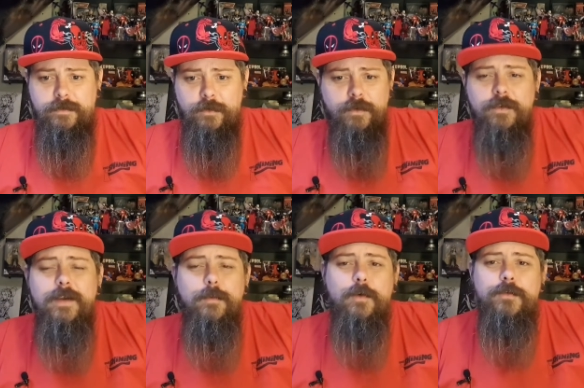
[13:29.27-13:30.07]
Not to
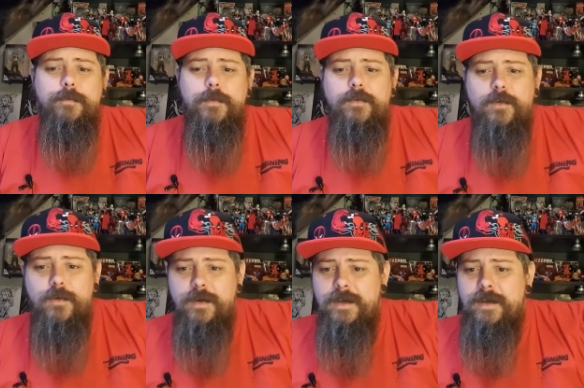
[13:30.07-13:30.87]
say it wasn't
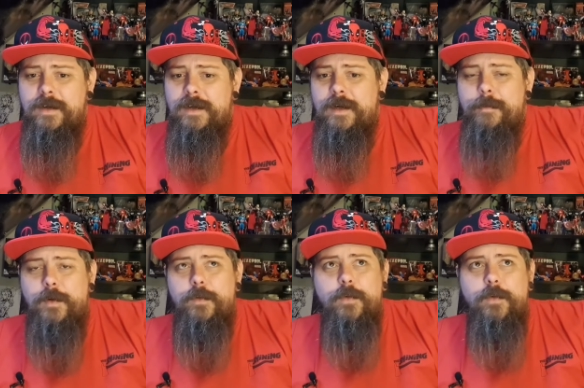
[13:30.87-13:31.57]
before, but